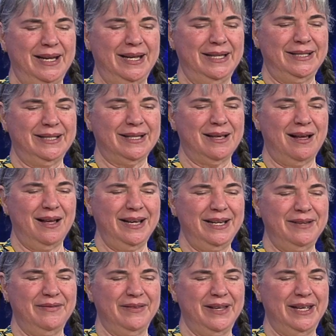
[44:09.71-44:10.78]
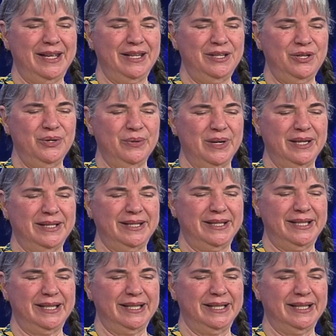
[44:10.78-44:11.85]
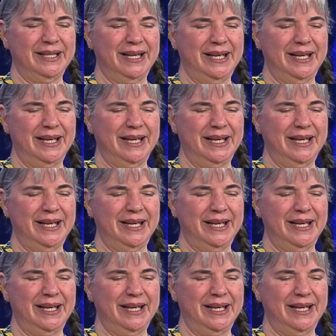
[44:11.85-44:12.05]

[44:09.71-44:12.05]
It's kind of interesting.